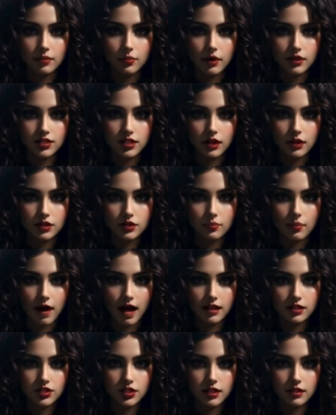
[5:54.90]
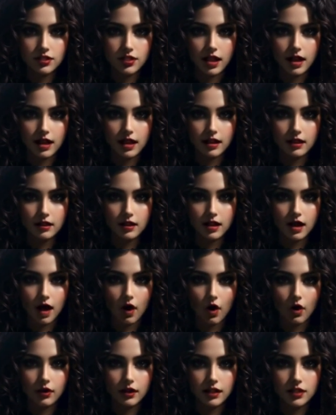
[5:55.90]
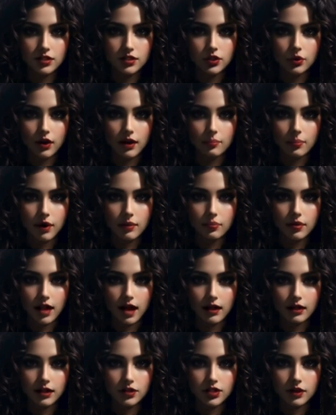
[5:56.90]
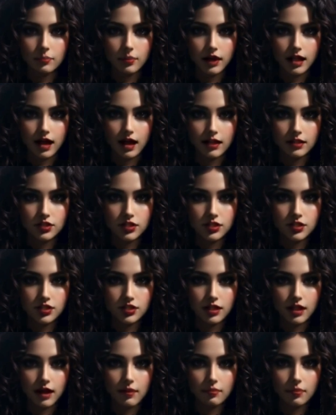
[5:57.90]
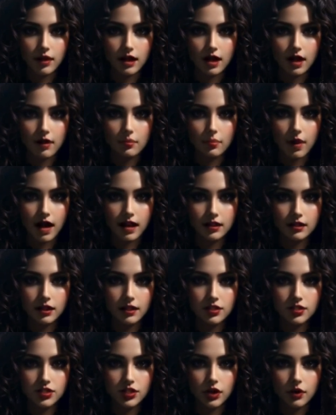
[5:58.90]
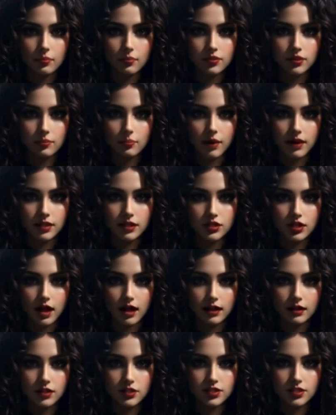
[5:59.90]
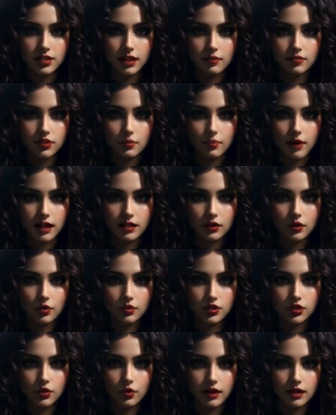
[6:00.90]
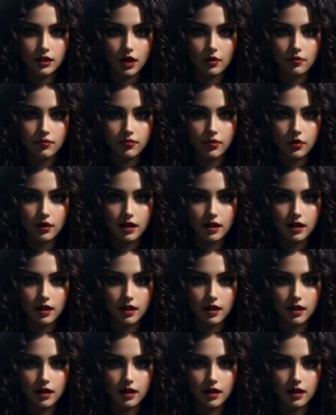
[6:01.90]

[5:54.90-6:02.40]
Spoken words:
With each passing day, Holly's grip on reality began to slip, her mind consumed by the darkness that threatened to engulf